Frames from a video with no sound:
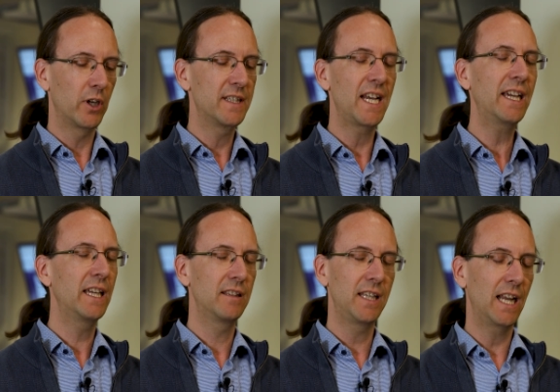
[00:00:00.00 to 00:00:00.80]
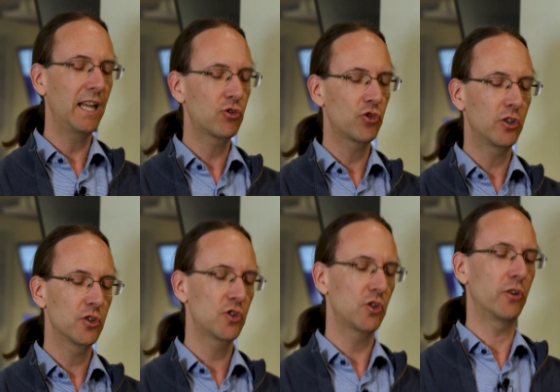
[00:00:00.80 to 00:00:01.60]
attacking the
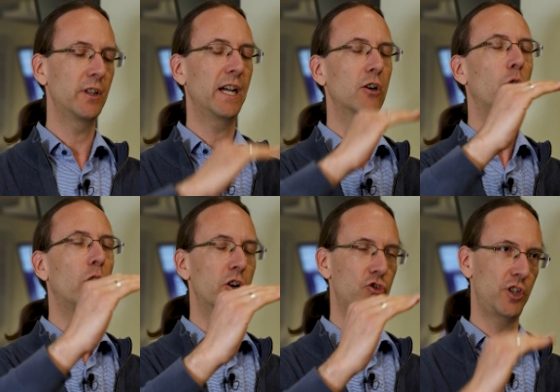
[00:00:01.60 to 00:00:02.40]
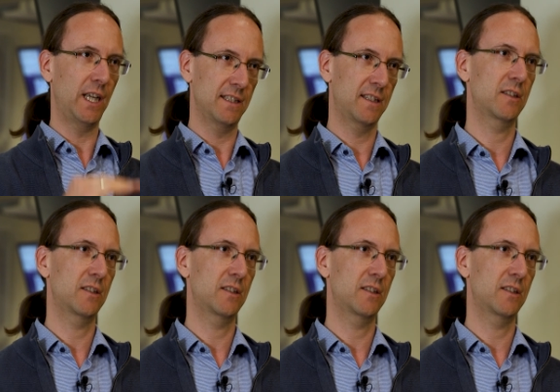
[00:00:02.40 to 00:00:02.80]
electrons on their core shells.